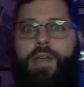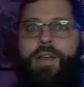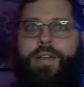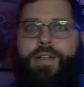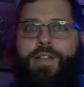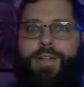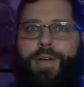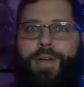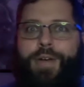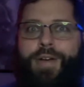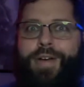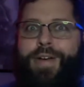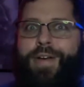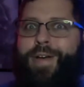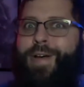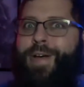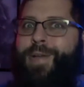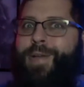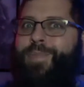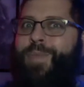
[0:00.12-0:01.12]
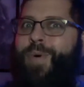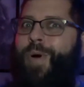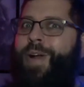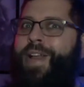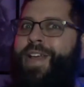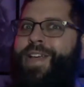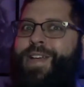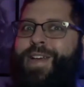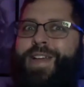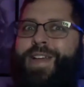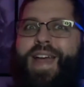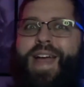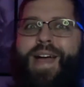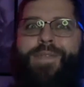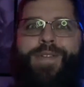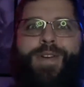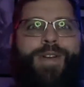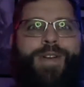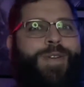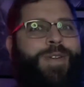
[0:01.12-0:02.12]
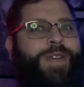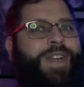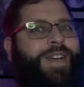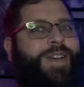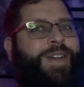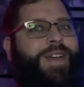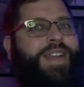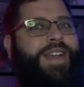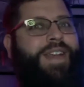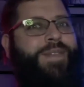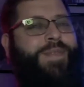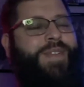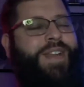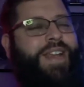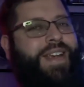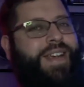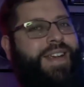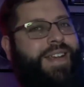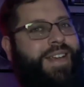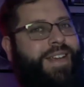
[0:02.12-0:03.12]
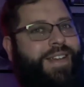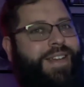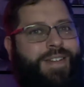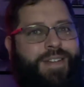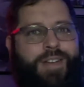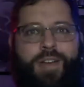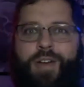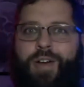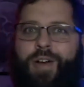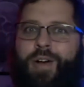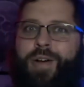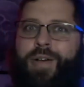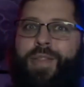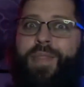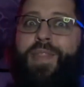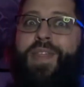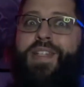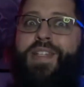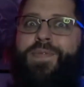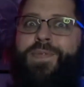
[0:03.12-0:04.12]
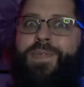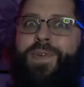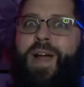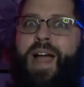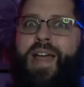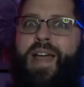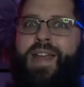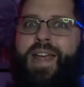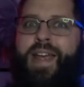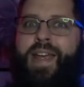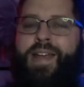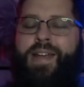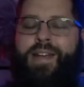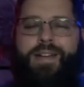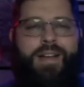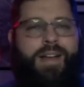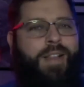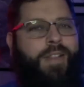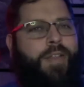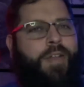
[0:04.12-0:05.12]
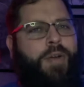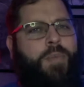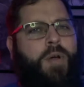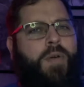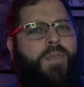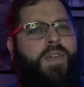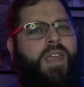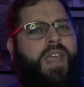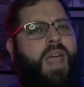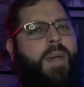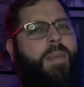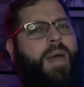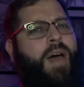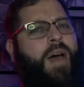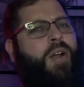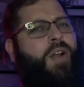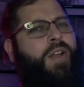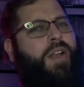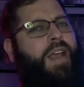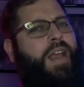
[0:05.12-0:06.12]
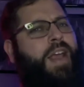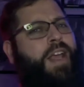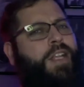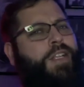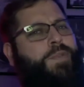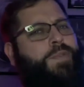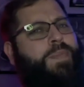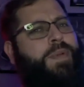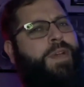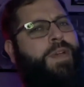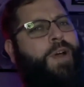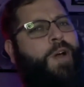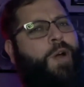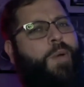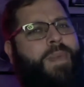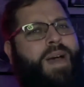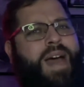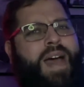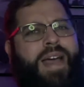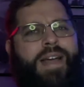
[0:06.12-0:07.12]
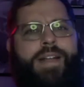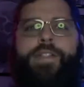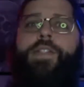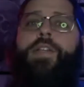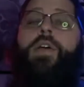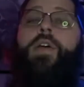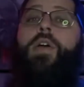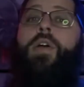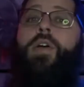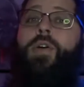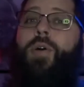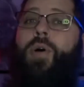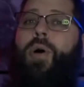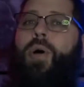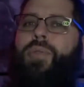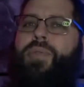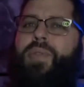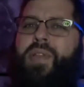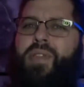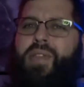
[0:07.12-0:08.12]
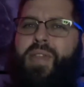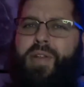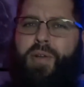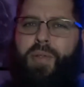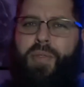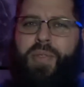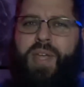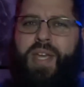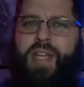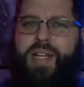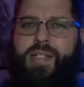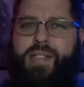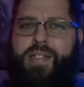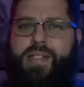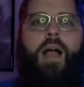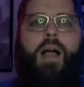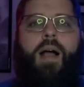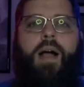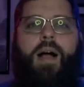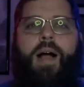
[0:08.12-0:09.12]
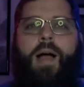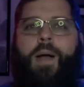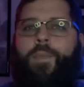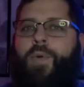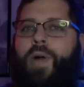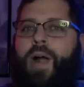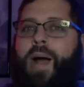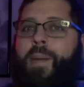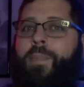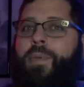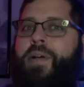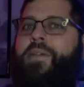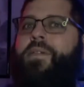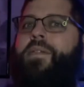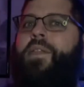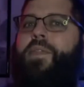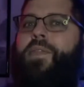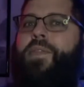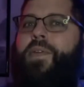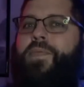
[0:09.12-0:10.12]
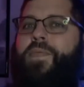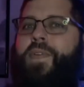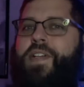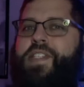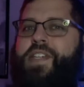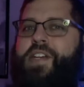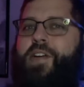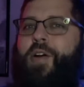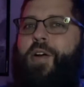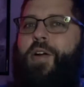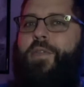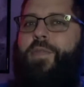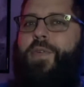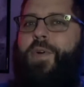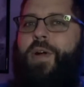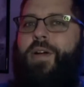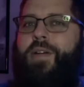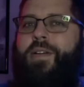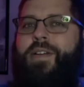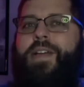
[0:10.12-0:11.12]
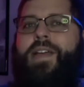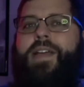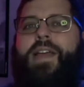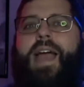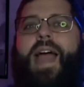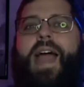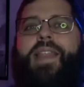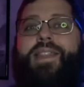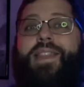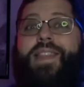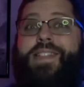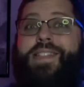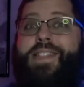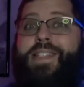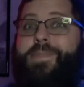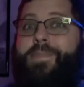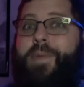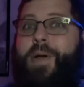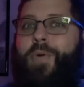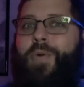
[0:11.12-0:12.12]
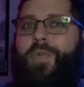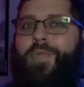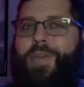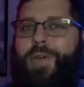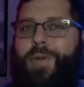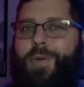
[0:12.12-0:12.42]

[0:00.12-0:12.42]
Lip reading: Good morning, good afternoon, and good evening. This Friday, a little movie came out on HBO Max called The Little Things. I'm Rob, the Fuzzy Carnivore, and this is my review.